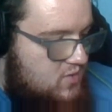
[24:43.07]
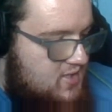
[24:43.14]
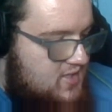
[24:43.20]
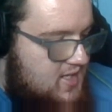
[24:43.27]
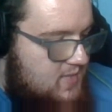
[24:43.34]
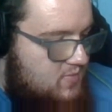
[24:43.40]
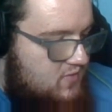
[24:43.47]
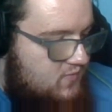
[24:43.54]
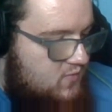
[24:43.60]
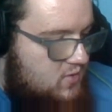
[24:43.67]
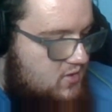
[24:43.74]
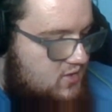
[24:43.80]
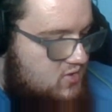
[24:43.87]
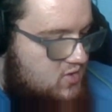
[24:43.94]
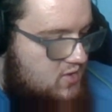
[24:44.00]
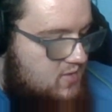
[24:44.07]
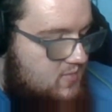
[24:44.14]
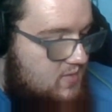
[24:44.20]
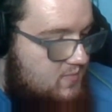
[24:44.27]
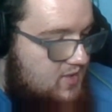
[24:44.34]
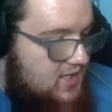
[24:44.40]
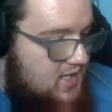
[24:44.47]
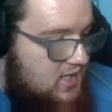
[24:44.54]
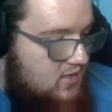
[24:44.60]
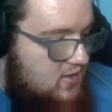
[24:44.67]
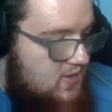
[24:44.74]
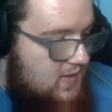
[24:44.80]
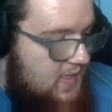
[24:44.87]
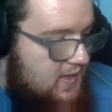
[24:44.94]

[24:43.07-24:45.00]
one day before the tournament began,